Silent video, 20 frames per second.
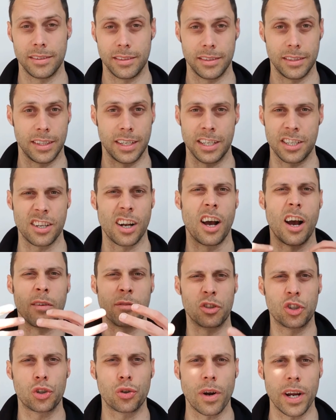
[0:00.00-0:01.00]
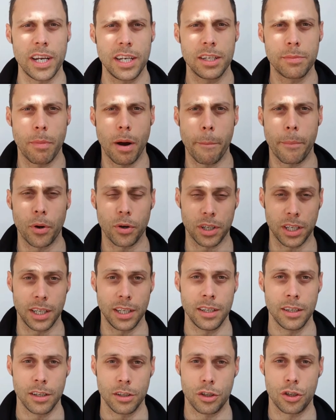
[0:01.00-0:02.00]
it's like I've trained my body
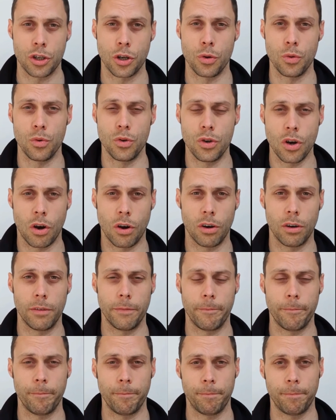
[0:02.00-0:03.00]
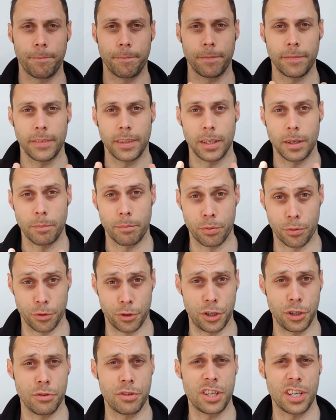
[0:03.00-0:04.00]
to not
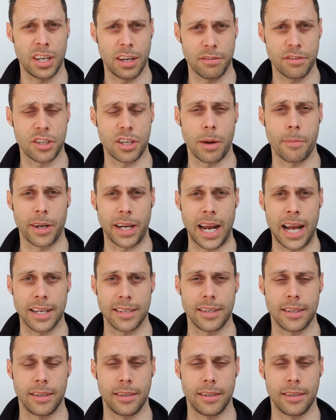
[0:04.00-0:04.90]
produce enough stomach acid